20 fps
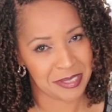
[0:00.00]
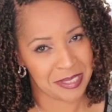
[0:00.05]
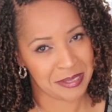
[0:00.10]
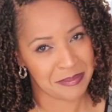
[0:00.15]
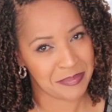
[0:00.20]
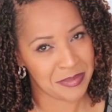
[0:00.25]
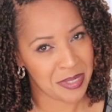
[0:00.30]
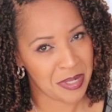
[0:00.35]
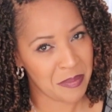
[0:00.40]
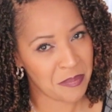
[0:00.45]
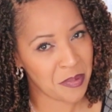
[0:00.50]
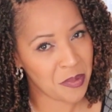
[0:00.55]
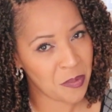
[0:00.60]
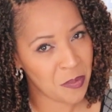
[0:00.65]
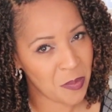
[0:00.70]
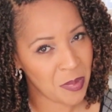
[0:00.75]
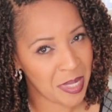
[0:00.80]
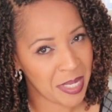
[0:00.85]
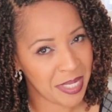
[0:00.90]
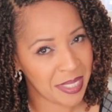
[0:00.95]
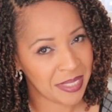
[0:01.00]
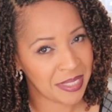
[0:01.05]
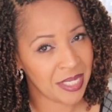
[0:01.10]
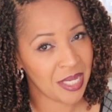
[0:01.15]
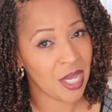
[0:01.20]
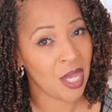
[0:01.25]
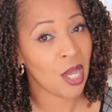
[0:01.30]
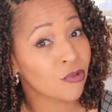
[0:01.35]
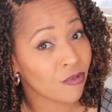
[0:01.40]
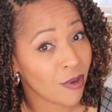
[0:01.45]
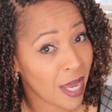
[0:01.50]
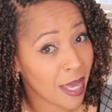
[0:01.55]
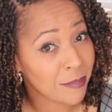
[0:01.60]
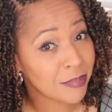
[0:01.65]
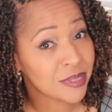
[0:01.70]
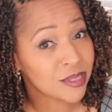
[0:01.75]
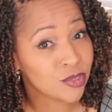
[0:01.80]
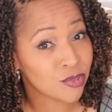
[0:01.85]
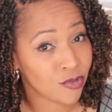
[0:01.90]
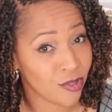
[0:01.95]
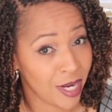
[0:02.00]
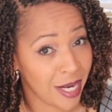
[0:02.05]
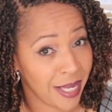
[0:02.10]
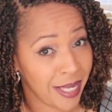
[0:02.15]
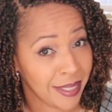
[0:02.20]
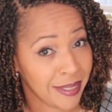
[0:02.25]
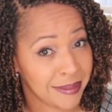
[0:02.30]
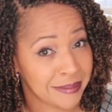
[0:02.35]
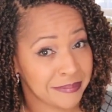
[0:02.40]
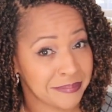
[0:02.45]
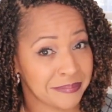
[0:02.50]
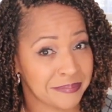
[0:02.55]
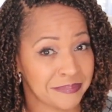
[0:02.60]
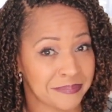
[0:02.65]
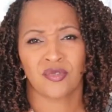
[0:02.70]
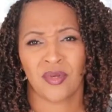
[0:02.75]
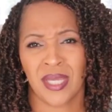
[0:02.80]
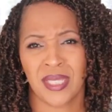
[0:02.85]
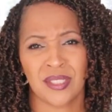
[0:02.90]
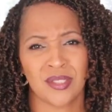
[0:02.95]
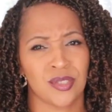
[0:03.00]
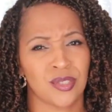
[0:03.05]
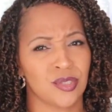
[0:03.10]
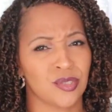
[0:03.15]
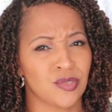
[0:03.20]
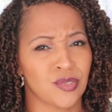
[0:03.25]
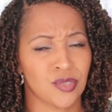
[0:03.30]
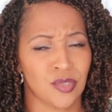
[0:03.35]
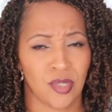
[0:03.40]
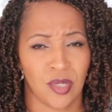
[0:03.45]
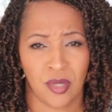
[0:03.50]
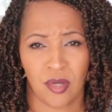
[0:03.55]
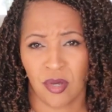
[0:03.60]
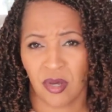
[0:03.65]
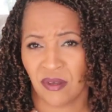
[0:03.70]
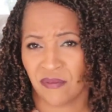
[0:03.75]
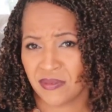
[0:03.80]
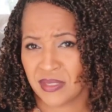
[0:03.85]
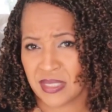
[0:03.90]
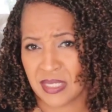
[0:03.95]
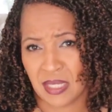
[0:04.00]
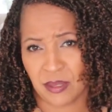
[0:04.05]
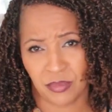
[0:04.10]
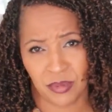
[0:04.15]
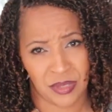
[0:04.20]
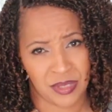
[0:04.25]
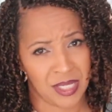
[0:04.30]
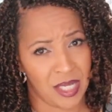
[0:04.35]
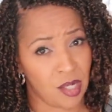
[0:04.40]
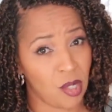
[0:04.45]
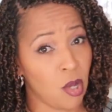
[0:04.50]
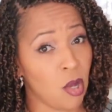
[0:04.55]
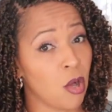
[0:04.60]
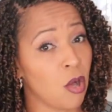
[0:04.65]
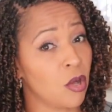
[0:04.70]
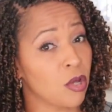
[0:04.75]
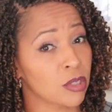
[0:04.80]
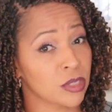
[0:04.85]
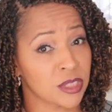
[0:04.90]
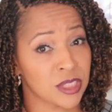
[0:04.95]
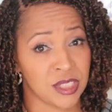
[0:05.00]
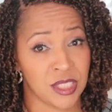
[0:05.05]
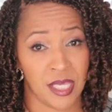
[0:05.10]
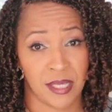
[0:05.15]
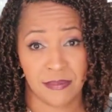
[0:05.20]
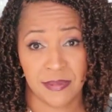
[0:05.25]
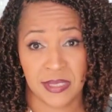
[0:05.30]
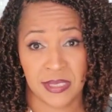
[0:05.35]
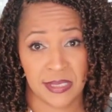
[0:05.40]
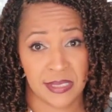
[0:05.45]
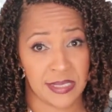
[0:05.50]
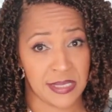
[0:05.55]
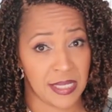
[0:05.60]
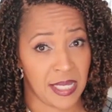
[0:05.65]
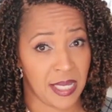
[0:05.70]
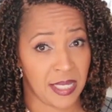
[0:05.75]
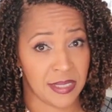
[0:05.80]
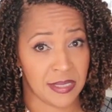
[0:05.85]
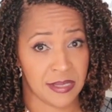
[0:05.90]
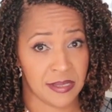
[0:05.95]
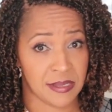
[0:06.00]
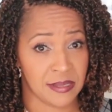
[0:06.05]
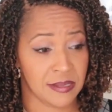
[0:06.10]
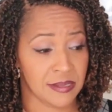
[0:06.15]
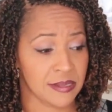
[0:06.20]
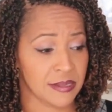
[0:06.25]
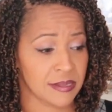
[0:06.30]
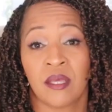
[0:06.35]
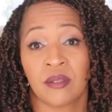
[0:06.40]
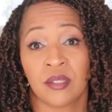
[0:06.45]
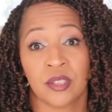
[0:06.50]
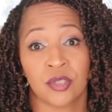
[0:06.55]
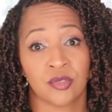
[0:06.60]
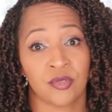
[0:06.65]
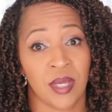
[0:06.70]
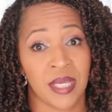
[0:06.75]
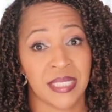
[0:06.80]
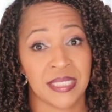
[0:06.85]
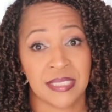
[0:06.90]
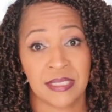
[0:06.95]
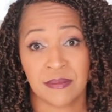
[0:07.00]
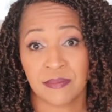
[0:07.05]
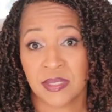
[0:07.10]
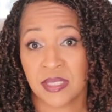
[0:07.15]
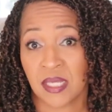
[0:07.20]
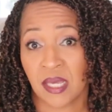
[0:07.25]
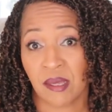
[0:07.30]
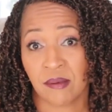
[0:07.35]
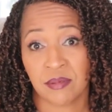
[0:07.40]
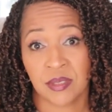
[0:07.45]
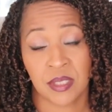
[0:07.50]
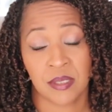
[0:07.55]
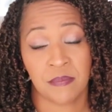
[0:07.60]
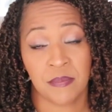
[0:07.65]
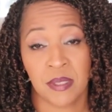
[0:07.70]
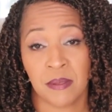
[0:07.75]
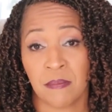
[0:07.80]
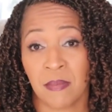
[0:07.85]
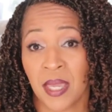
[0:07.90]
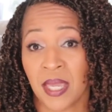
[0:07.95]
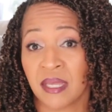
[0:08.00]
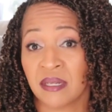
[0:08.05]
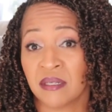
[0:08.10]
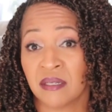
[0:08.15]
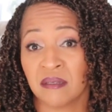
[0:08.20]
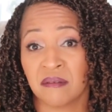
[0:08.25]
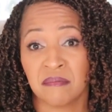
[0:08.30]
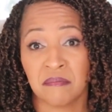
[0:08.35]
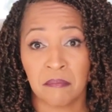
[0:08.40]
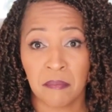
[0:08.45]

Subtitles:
tip number 1, grab a tray. Trays are used on coffee tables that are all shapes and sizes. The trays themselves can be made of